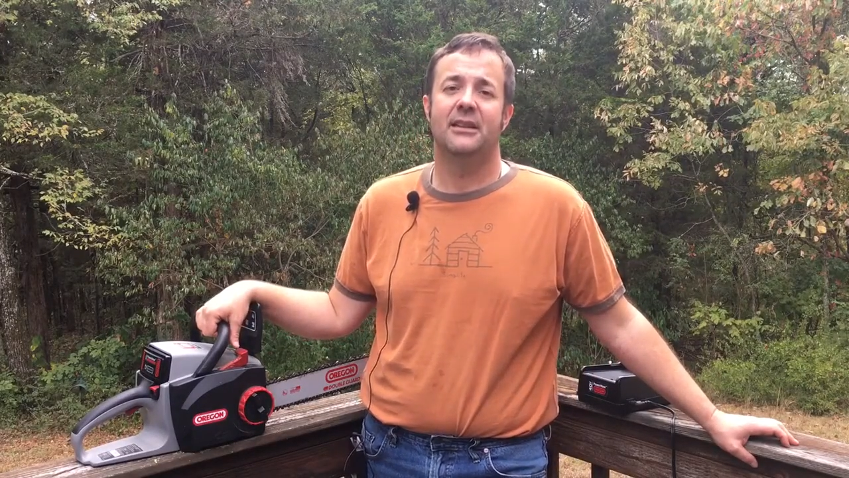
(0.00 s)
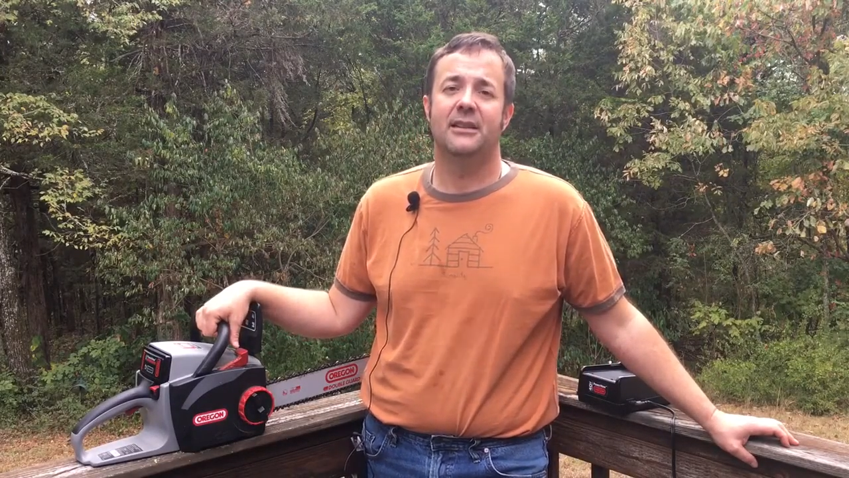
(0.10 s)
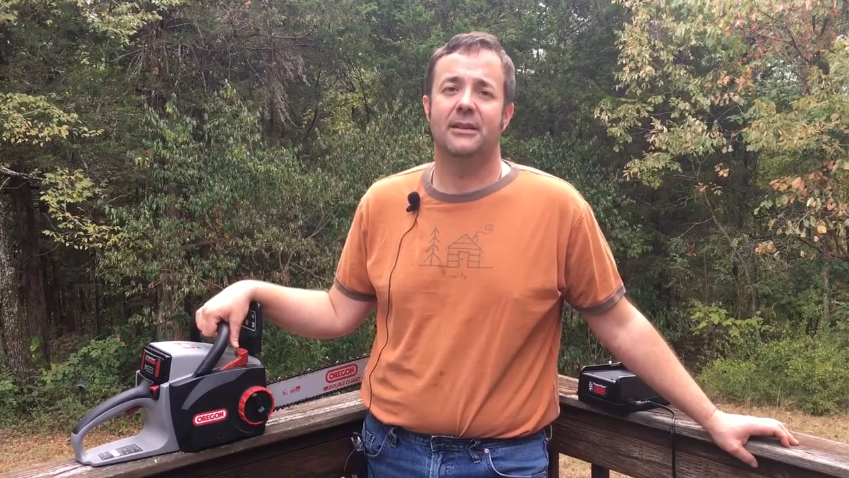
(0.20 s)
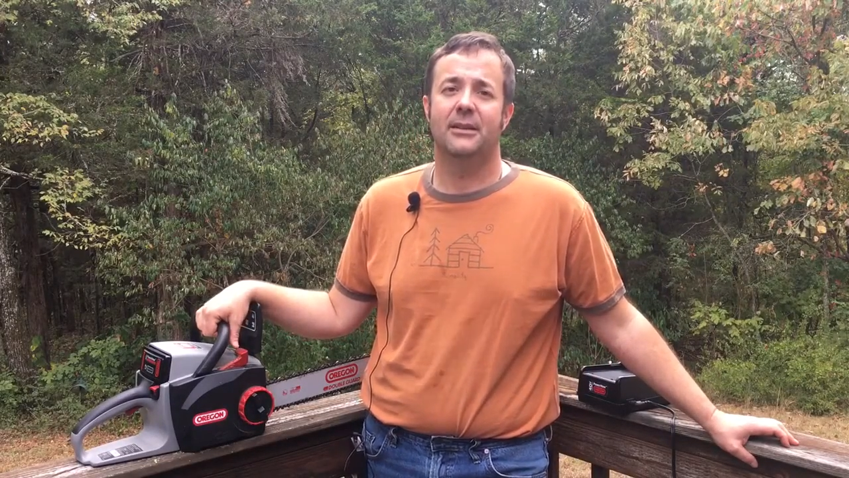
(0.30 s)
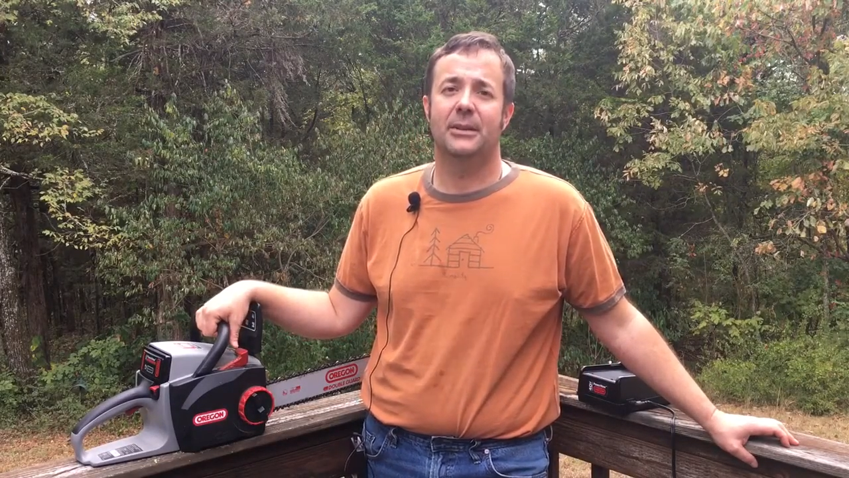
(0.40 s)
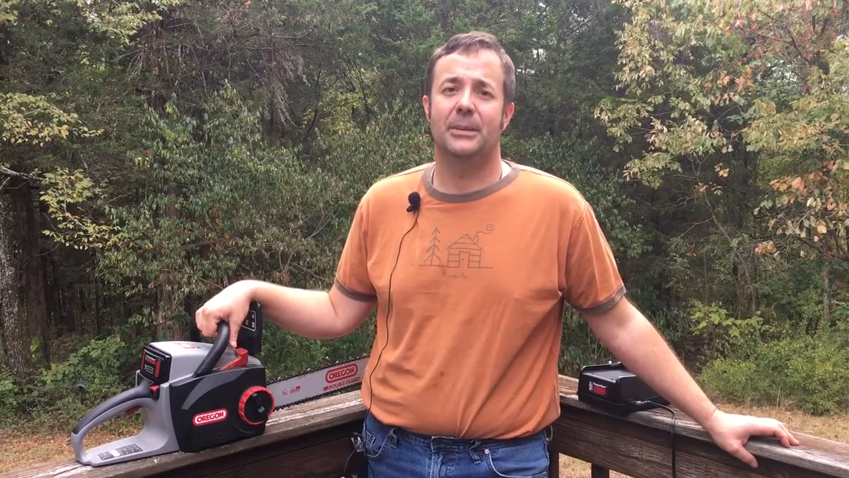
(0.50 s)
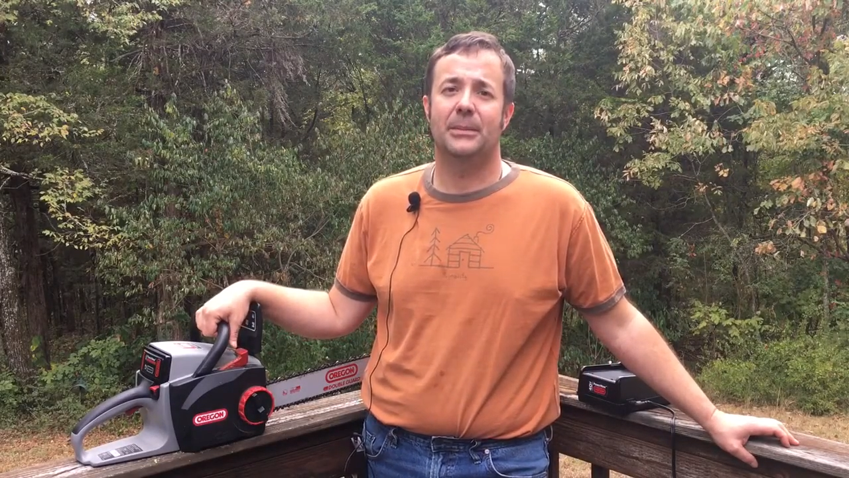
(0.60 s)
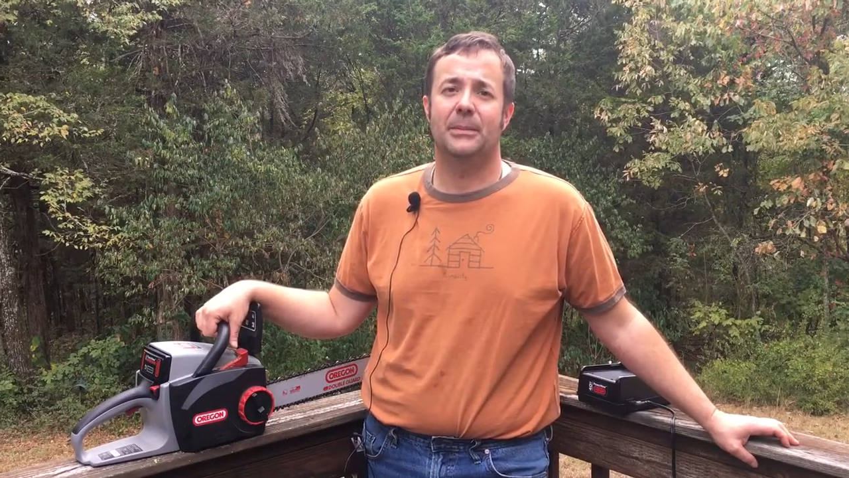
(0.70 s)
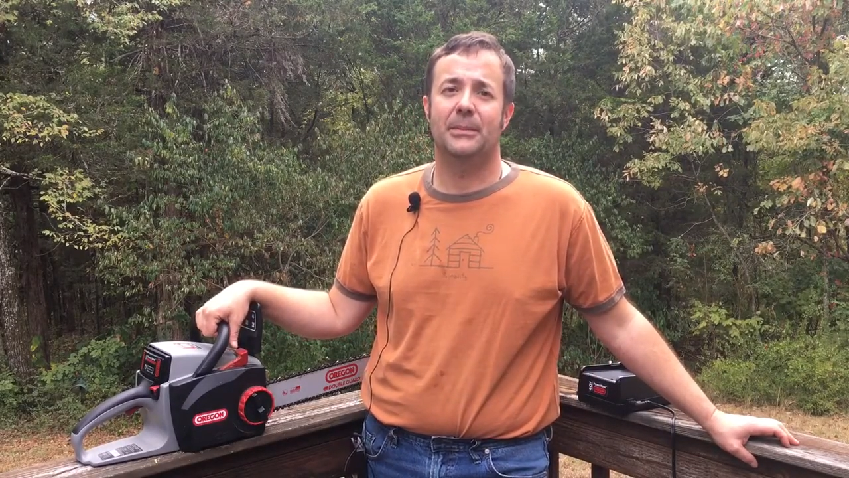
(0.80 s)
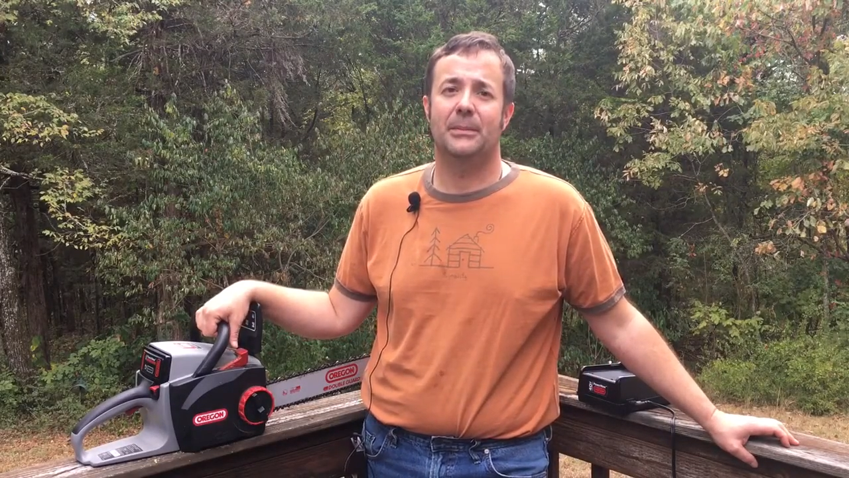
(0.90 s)

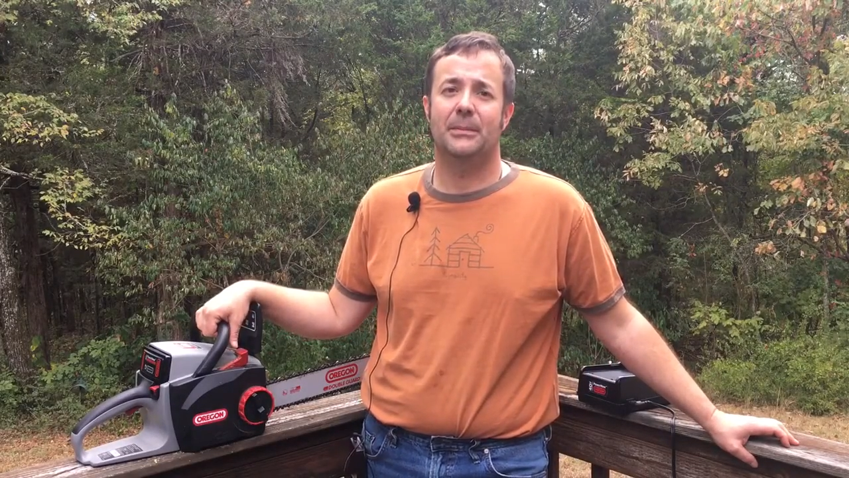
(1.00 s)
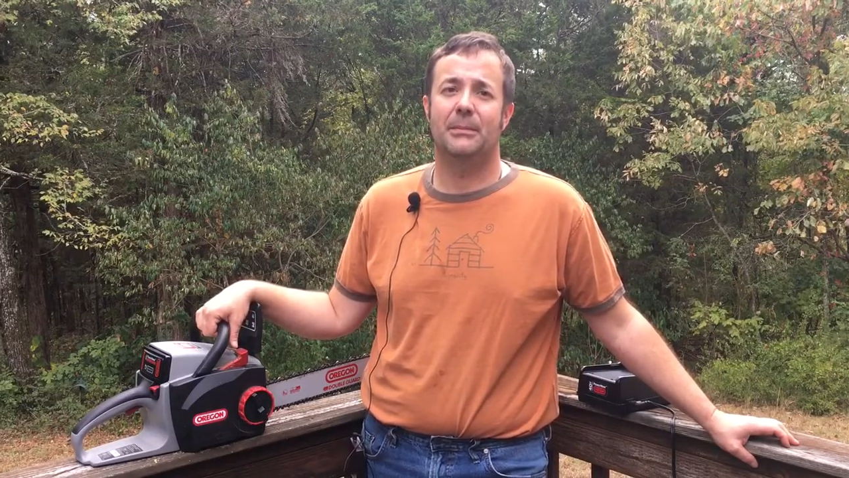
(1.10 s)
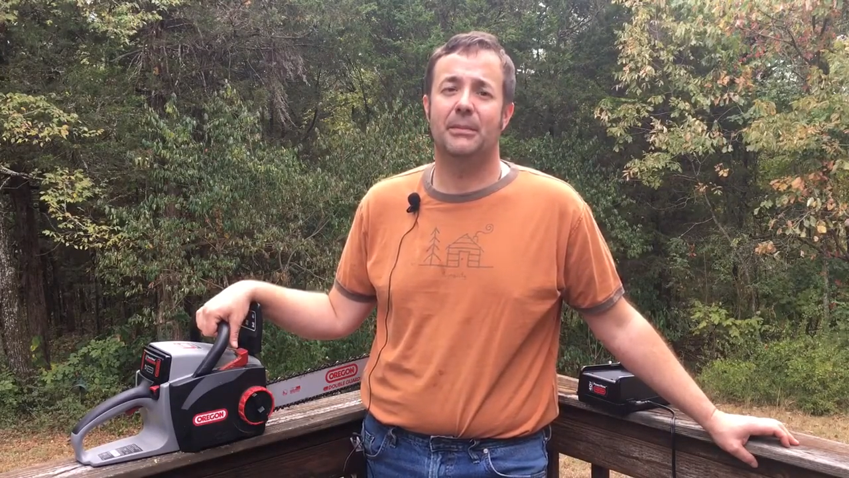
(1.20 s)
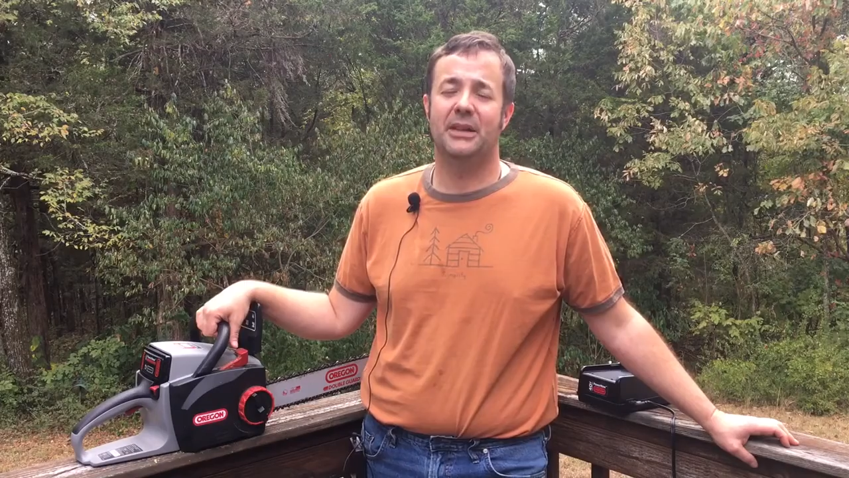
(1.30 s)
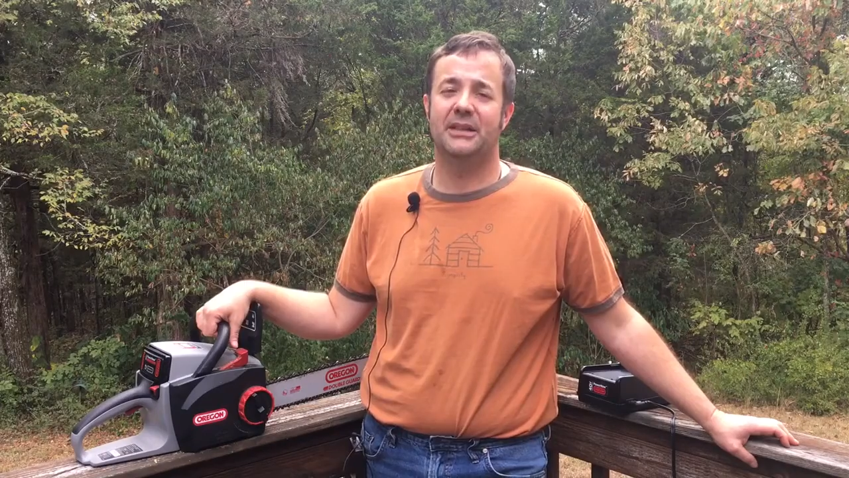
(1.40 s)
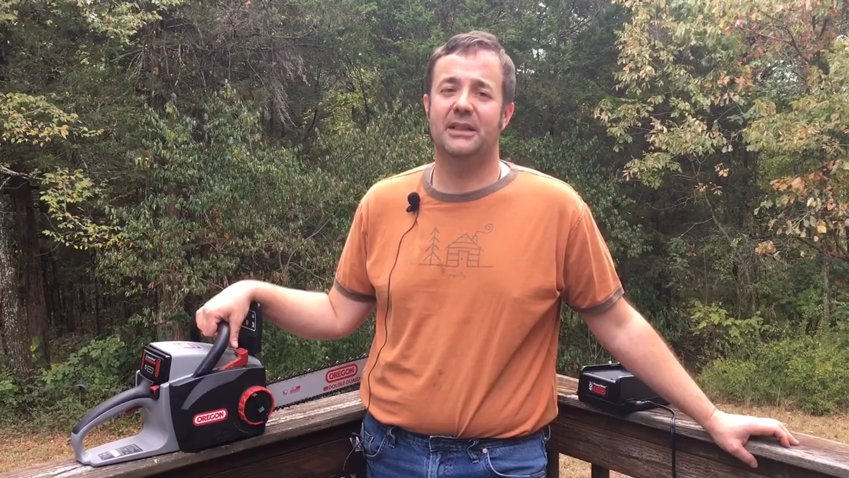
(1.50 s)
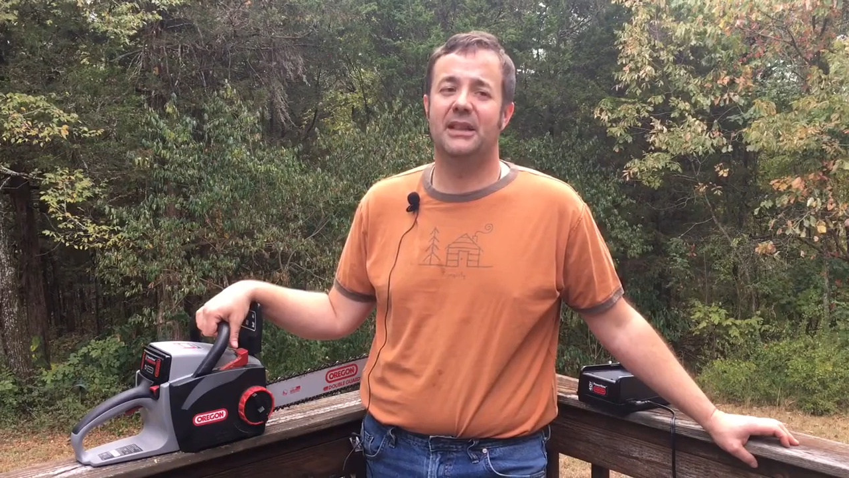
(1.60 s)
but